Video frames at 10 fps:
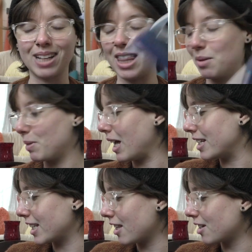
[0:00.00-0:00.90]
and then apply it
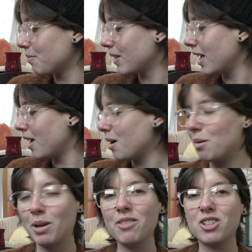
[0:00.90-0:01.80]
together.
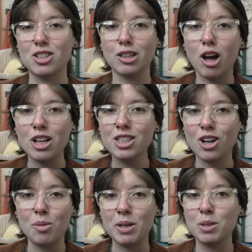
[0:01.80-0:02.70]
But I've just lost
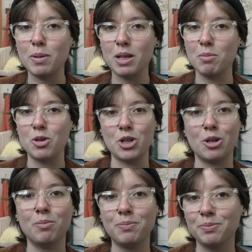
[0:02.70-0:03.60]
all my spinning
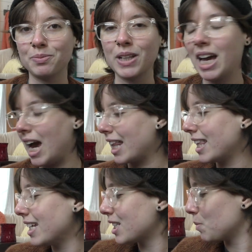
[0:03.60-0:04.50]
mojo. I think it's